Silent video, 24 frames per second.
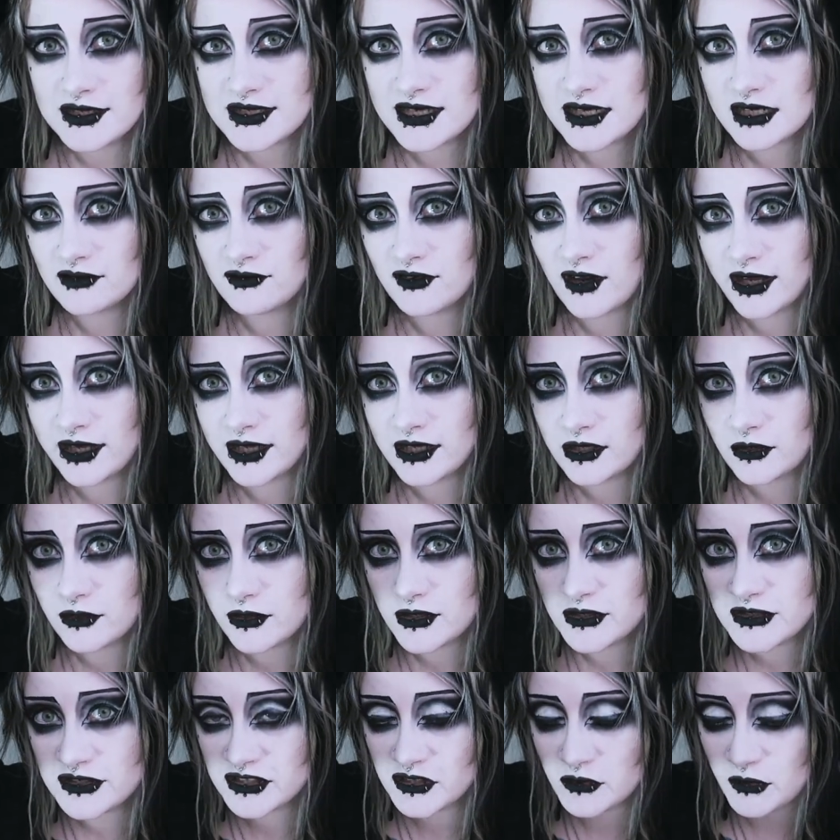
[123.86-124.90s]
instead of like, you know,
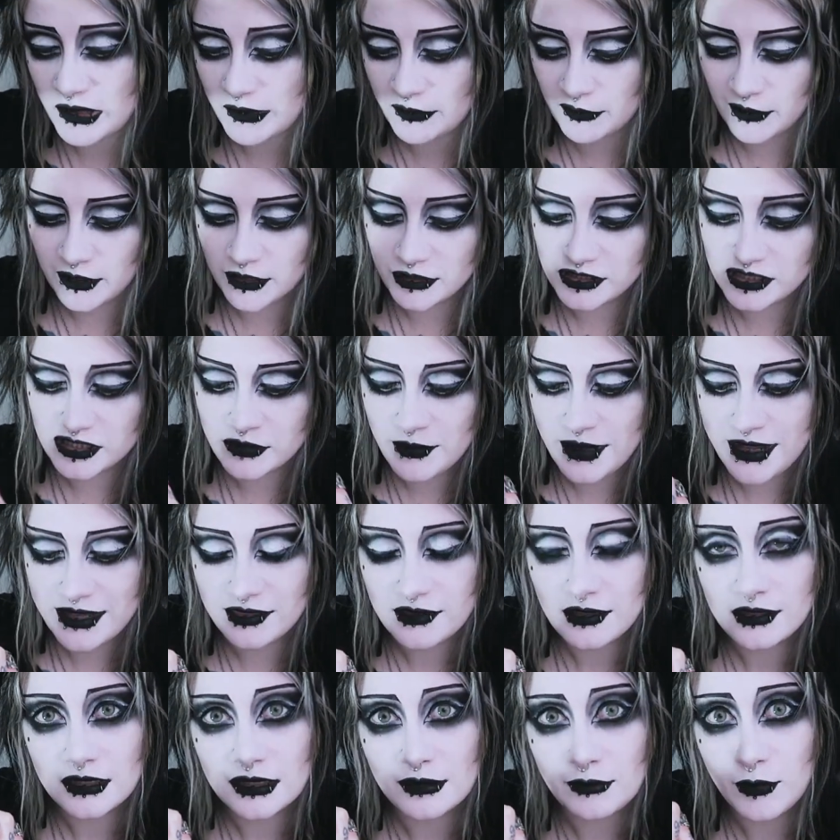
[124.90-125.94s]
using the wee brush to make
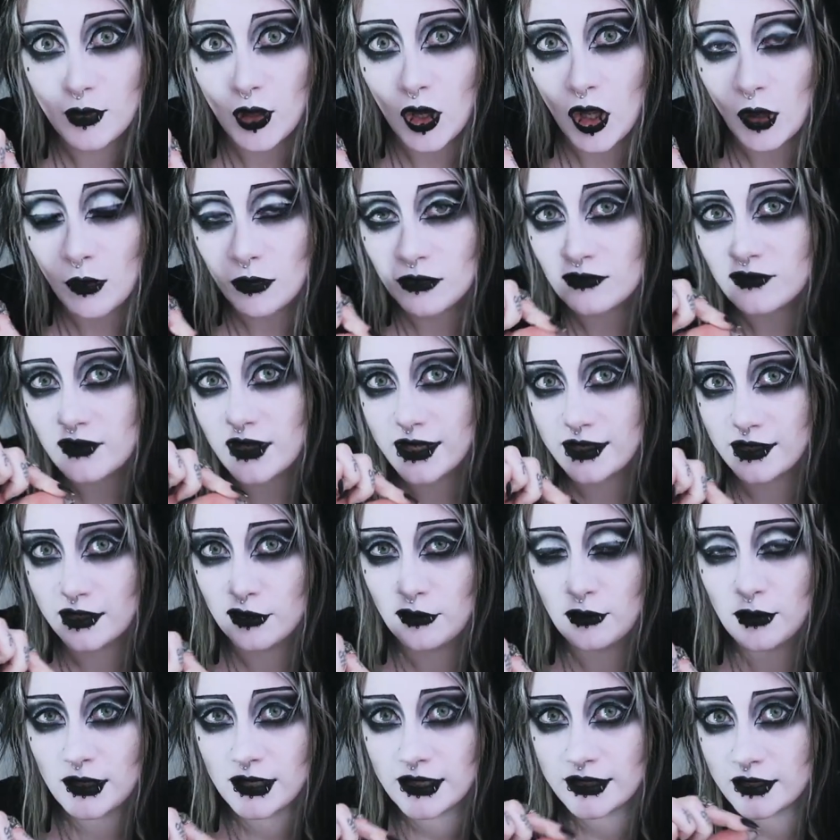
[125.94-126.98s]
the little blob of like
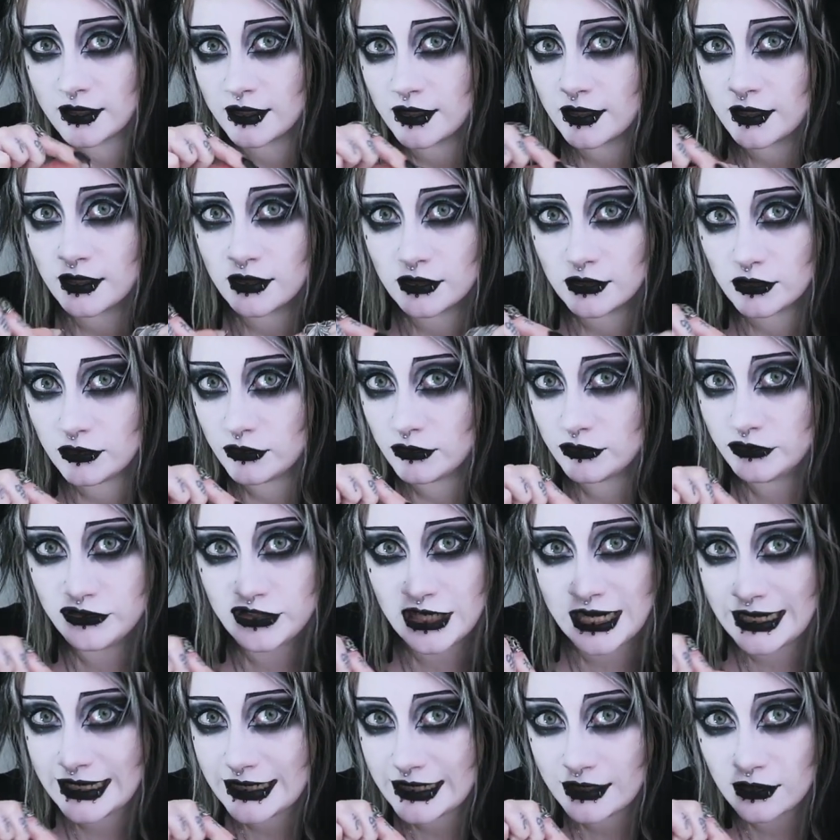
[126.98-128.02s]
acrylic
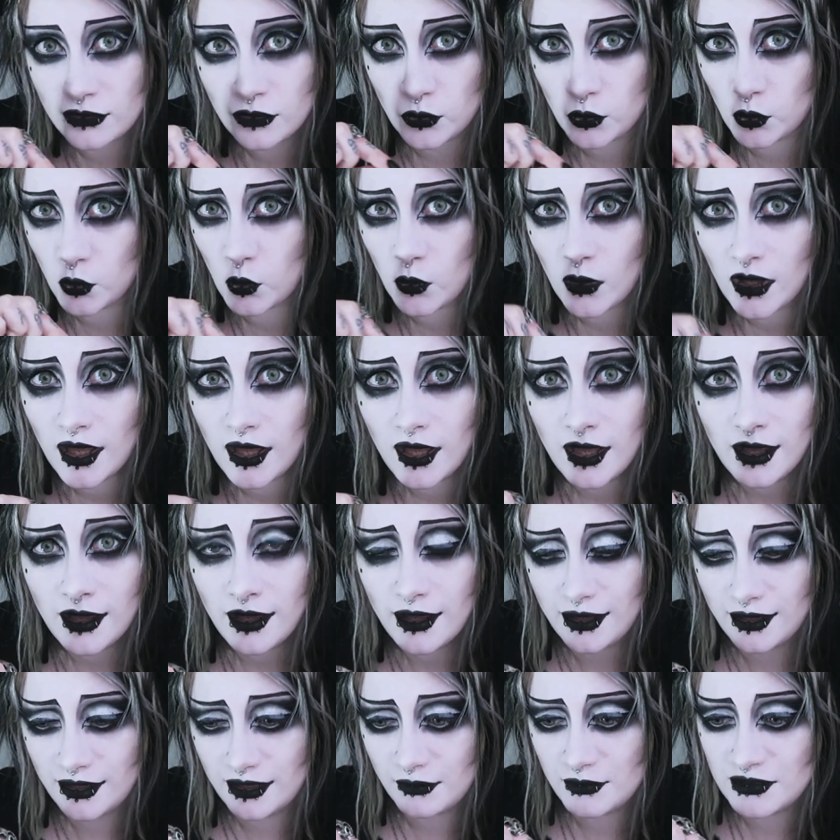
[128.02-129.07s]
jelly goo
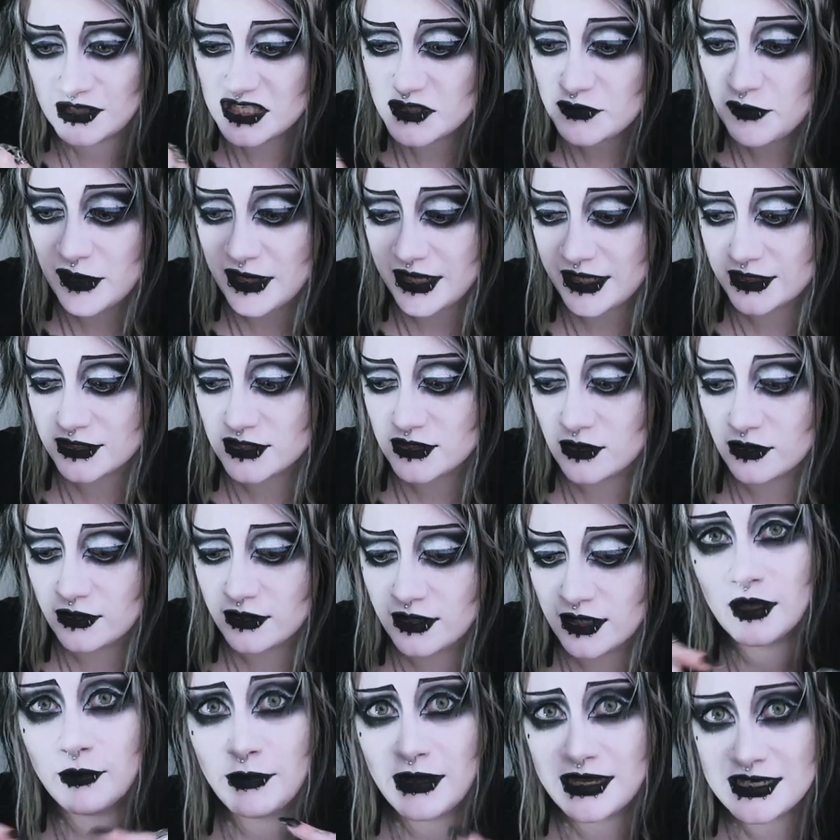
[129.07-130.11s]
um, and spreading it
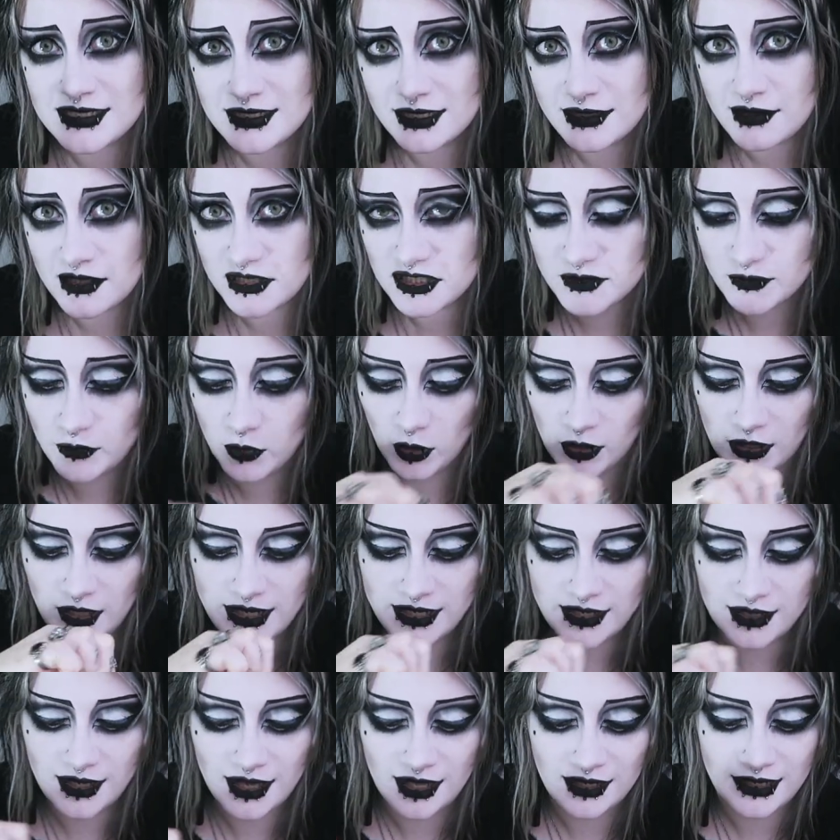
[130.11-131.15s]
on. Basically they just put
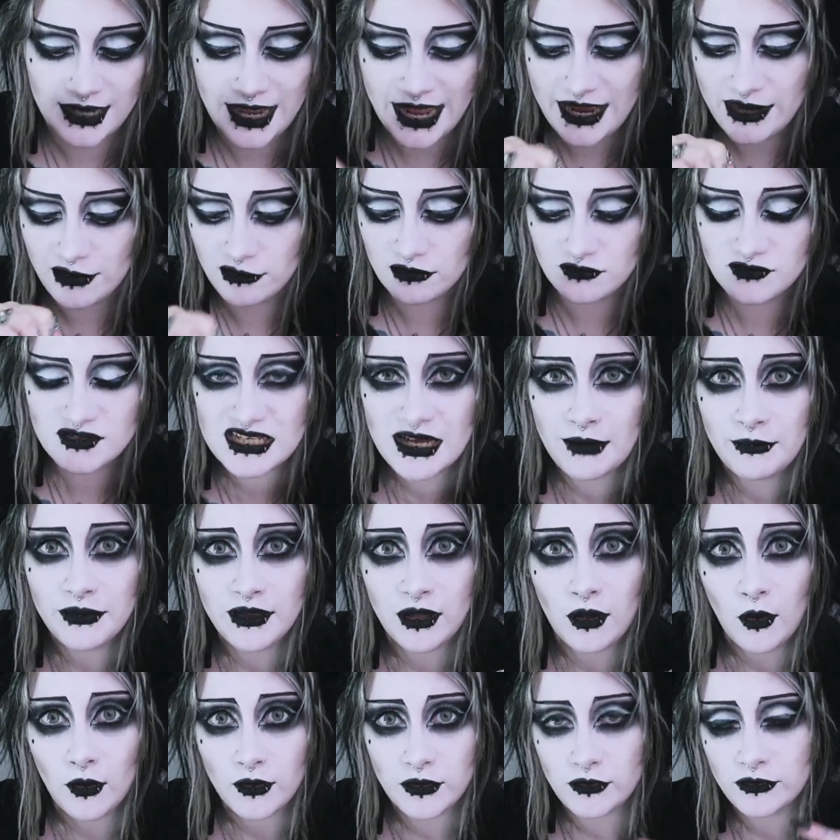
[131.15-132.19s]
like a layer of
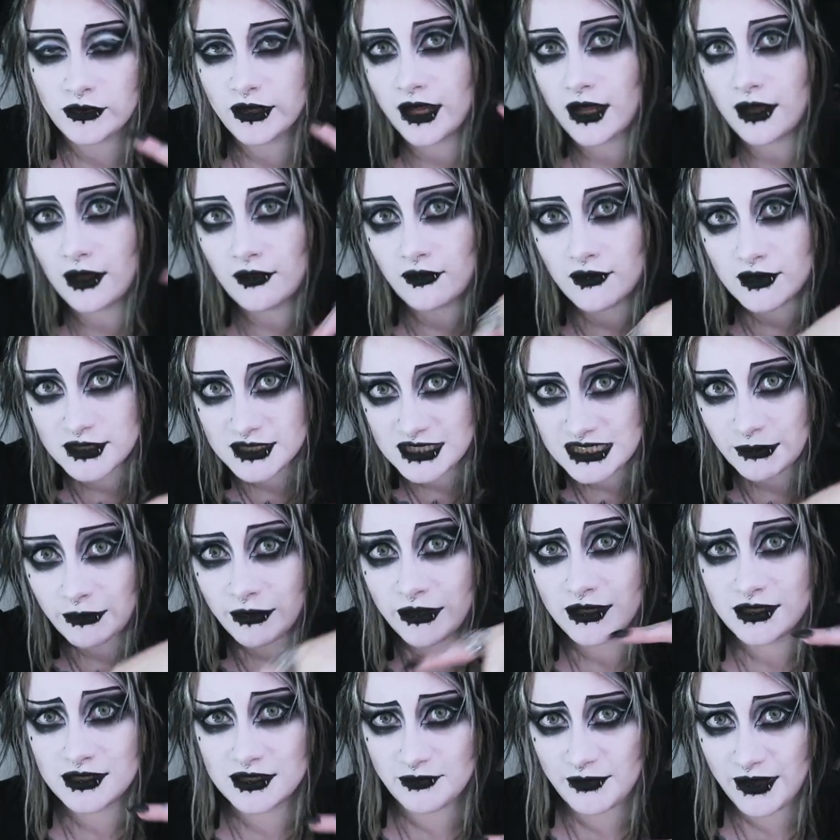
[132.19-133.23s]
something on your nail and then dip
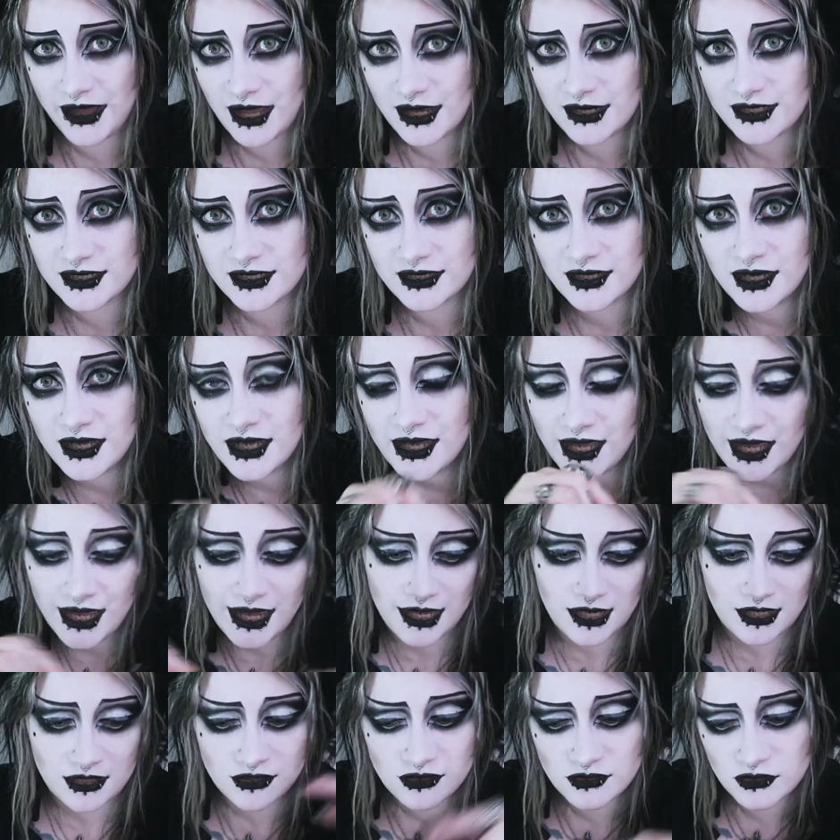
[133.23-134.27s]
it into powder
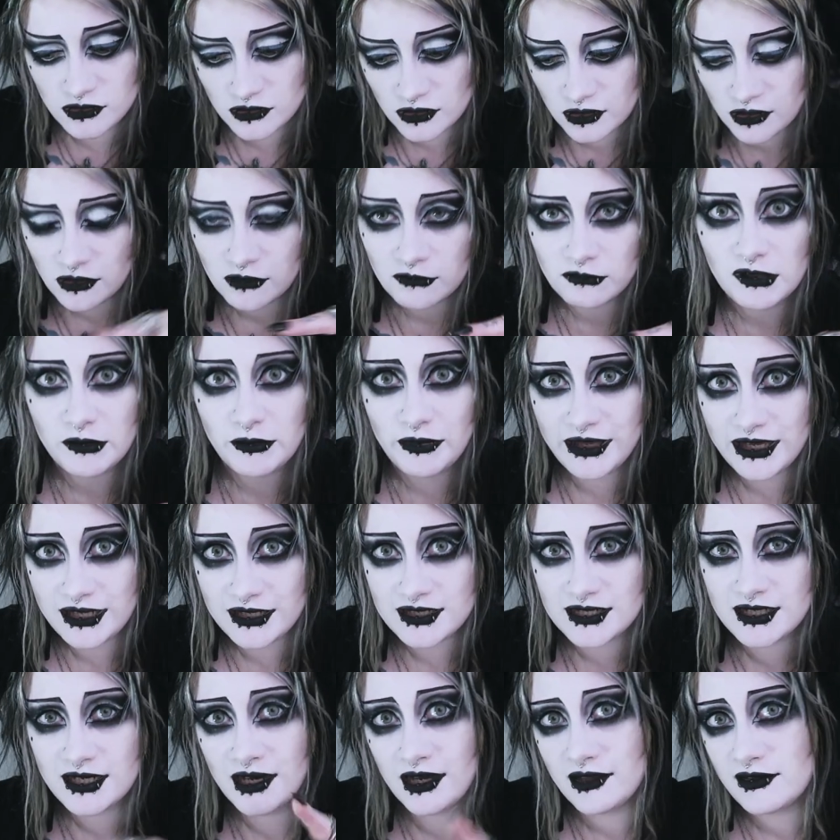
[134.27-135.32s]
and
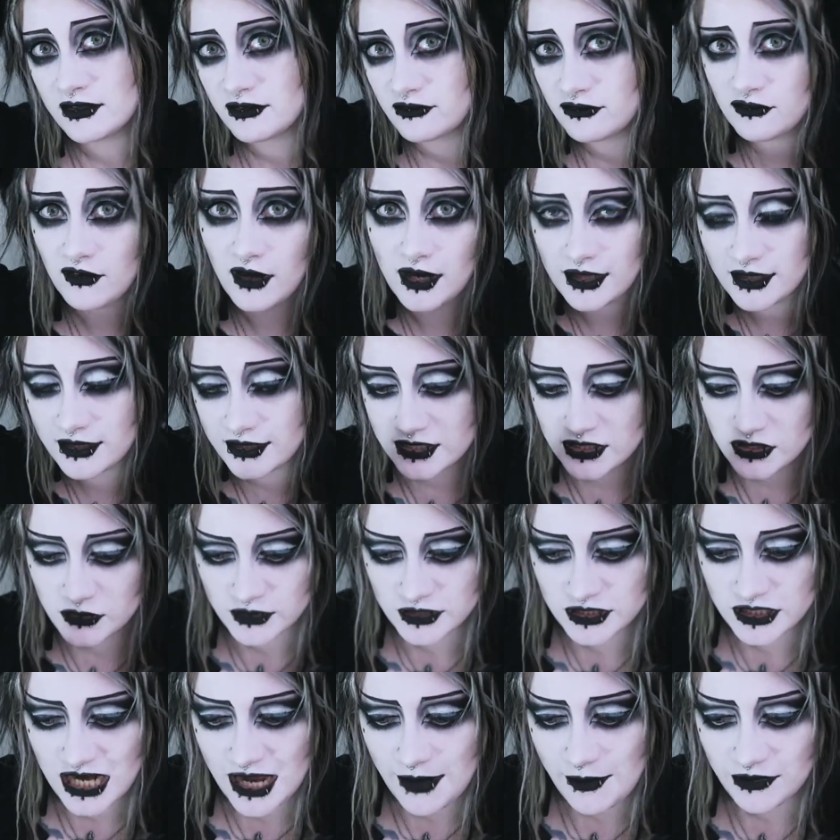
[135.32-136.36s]
repeat and then file it into a
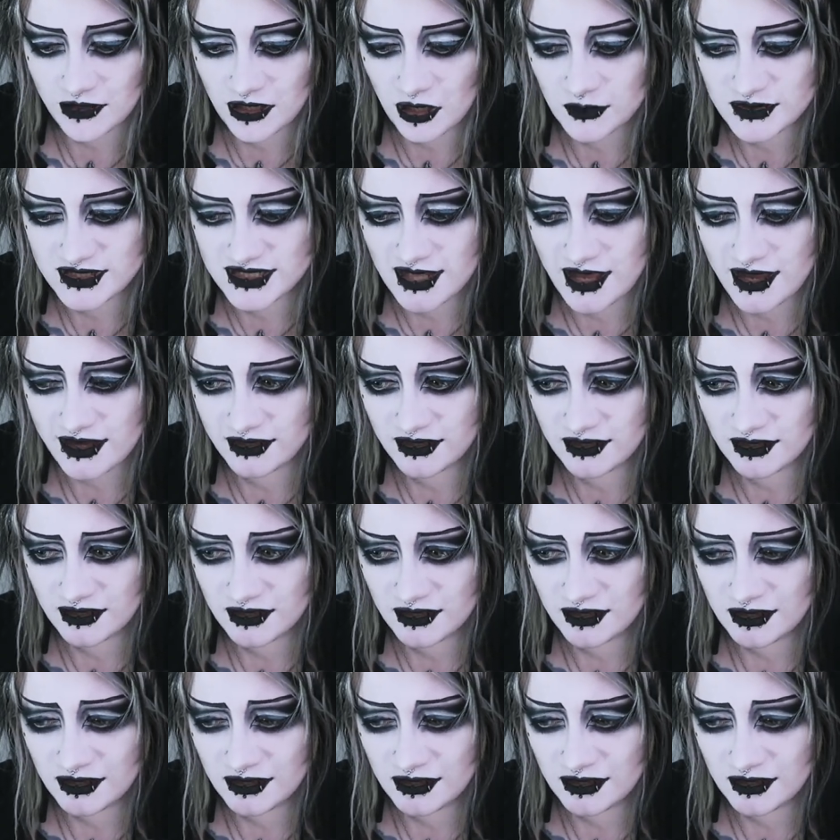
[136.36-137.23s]
shape and I was like